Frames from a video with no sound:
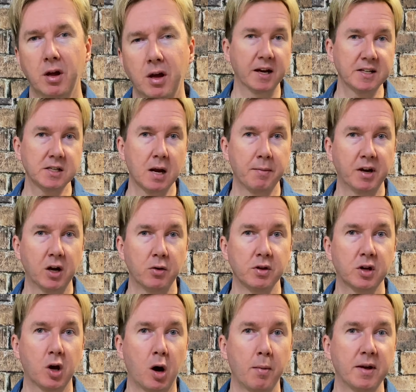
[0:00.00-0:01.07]
Please let me know in
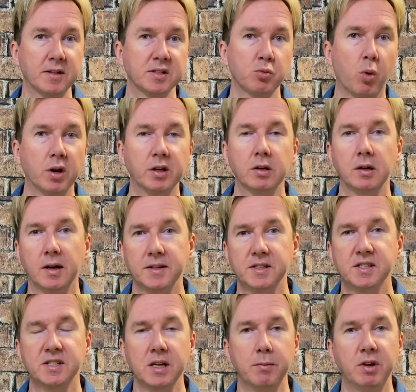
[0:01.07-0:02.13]
the comments what you'd like
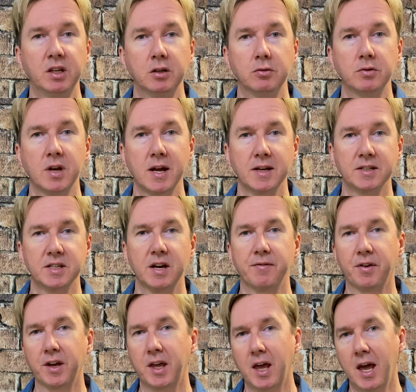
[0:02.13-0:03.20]
to see me do next.
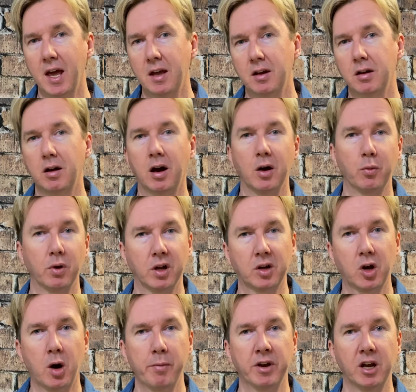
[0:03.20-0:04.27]
If I can, I will
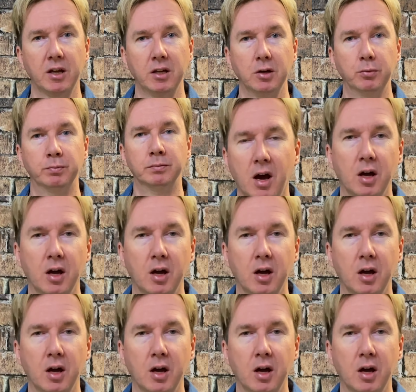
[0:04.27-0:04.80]
accommodate you.